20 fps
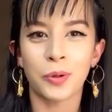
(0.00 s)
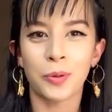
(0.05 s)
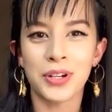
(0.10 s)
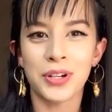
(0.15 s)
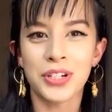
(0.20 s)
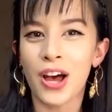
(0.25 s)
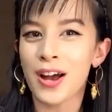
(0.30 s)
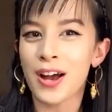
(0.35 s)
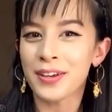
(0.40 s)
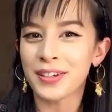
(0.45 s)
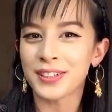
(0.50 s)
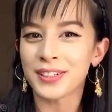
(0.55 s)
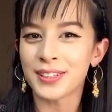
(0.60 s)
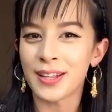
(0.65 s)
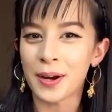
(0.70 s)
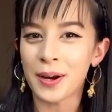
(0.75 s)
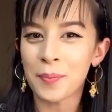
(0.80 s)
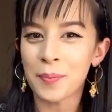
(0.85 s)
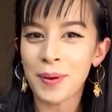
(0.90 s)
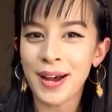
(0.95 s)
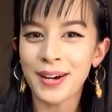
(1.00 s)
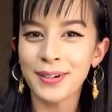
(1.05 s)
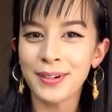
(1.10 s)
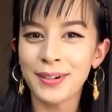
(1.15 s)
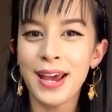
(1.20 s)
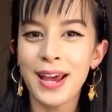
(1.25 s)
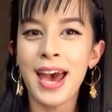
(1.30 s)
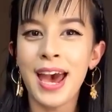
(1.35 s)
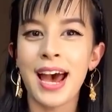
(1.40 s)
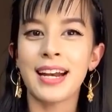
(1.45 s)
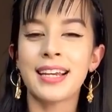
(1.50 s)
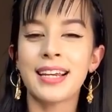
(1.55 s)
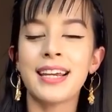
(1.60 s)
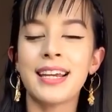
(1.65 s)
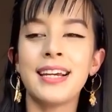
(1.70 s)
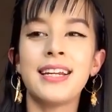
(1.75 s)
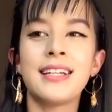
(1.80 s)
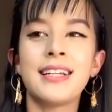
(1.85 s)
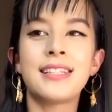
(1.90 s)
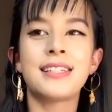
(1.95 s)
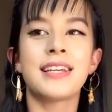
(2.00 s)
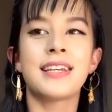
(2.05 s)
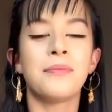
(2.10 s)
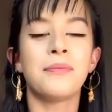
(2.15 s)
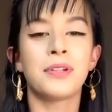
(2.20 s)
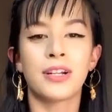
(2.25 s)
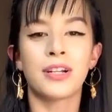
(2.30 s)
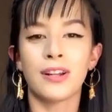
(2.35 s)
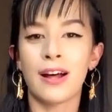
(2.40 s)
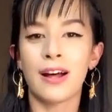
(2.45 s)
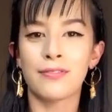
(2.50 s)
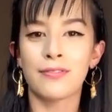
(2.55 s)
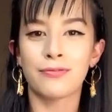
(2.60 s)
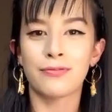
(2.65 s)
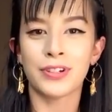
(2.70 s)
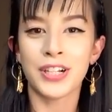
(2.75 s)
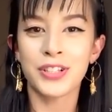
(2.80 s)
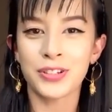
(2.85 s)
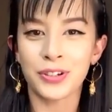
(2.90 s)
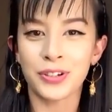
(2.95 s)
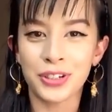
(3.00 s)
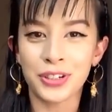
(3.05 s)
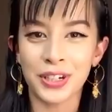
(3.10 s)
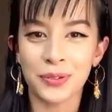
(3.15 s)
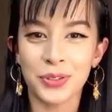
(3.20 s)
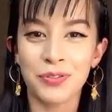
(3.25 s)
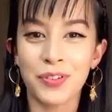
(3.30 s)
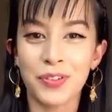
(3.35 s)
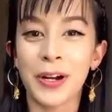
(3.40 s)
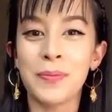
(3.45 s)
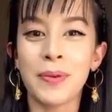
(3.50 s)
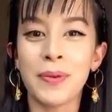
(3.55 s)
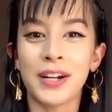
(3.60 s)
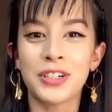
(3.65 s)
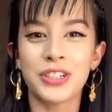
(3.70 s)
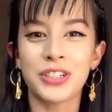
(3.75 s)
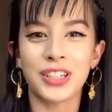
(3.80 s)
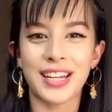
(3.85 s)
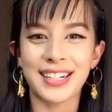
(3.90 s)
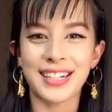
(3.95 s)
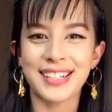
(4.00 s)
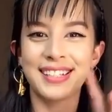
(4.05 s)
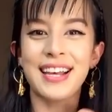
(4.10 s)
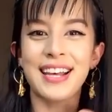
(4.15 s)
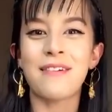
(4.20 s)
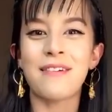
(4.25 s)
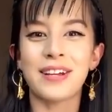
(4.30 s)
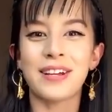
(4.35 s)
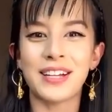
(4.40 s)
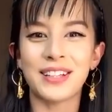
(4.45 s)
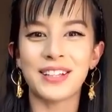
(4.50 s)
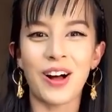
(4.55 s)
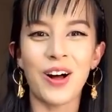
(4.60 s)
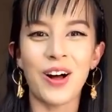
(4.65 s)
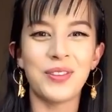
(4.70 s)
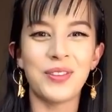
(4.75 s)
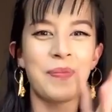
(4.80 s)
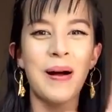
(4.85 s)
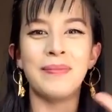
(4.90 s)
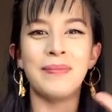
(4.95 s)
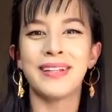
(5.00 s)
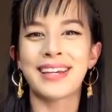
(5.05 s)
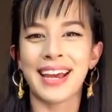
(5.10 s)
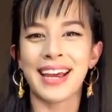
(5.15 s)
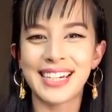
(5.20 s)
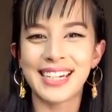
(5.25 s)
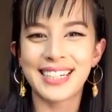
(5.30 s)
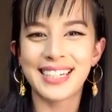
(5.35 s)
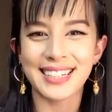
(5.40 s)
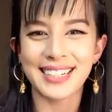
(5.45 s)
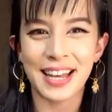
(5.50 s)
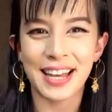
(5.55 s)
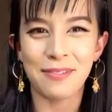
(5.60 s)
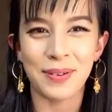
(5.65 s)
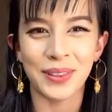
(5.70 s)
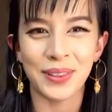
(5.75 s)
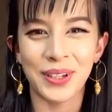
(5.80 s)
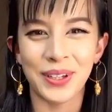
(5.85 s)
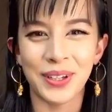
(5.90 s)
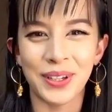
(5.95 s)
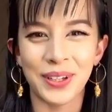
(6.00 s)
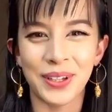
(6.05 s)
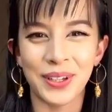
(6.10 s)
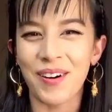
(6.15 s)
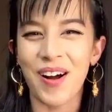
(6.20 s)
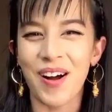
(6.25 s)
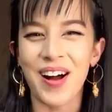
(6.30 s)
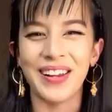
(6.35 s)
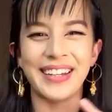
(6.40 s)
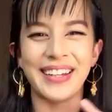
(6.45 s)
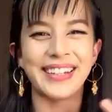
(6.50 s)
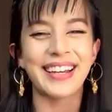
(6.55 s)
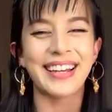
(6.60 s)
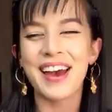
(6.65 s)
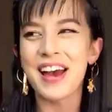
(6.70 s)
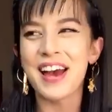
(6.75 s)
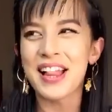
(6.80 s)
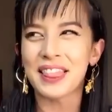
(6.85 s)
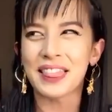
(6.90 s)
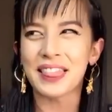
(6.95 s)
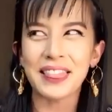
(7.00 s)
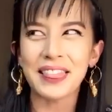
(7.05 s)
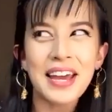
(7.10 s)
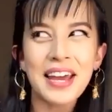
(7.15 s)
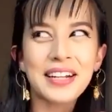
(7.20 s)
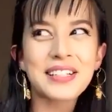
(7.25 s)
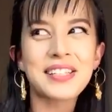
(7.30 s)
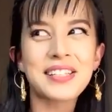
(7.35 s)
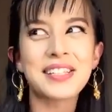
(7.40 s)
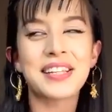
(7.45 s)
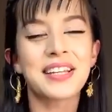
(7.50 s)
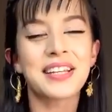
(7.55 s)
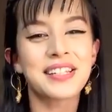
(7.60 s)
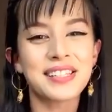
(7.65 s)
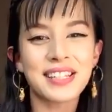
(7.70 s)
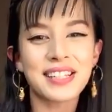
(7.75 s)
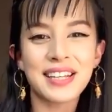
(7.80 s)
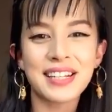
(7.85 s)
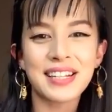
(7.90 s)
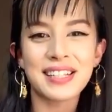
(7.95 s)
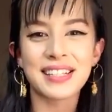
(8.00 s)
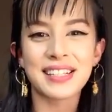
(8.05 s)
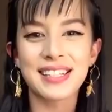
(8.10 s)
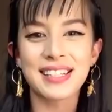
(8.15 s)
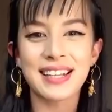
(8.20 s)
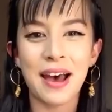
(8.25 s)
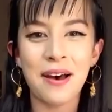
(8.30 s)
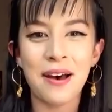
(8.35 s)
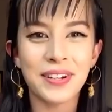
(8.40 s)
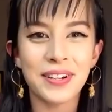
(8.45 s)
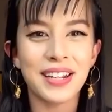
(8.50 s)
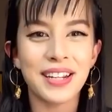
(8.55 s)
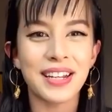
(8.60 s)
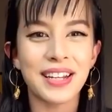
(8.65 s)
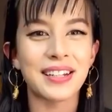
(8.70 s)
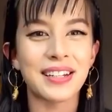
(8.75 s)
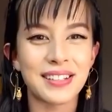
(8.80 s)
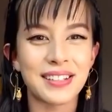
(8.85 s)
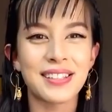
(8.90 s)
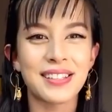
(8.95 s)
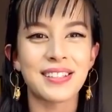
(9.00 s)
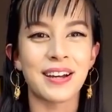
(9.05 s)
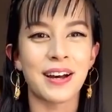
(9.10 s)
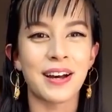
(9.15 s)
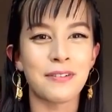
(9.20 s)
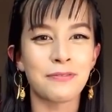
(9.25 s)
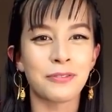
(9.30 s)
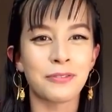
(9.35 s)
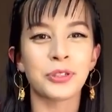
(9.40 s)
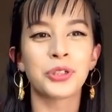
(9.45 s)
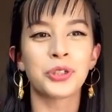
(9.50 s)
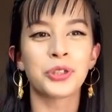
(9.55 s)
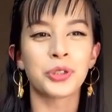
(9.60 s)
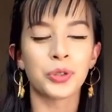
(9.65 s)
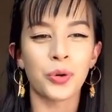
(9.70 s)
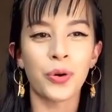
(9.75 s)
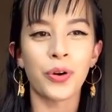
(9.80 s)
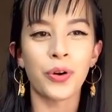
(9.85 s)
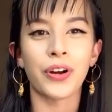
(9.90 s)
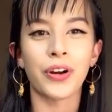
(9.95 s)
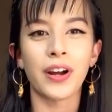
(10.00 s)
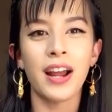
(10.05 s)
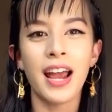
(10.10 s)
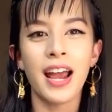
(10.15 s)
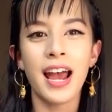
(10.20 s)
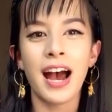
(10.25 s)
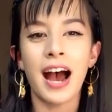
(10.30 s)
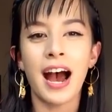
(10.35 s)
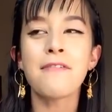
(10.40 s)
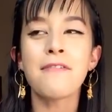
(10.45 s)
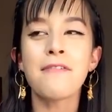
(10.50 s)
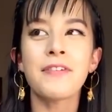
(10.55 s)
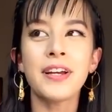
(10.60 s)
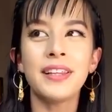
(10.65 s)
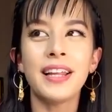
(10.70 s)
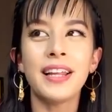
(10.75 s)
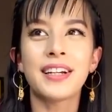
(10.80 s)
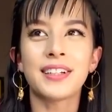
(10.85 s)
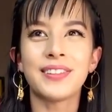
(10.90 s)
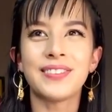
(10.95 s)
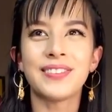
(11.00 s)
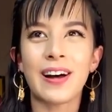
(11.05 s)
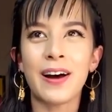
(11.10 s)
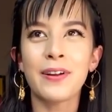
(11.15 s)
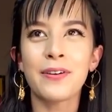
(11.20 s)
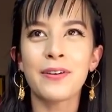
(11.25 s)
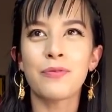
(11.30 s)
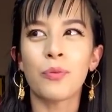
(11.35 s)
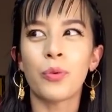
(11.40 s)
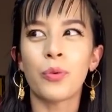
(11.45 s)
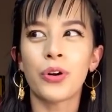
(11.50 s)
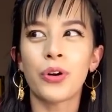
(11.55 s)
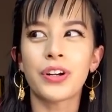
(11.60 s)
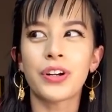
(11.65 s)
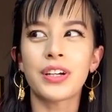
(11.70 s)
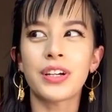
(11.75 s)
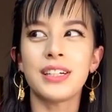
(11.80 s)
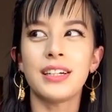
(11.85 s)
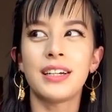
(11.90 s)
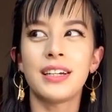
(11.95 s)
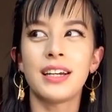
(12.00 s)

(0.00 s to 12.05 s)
we'll be talking a lot about, and he and his right. team did a lot of research, and it was very much like seven. All the publications I've been looking at are all like late 60s and 70s stuff for sure. I feel like a lot of work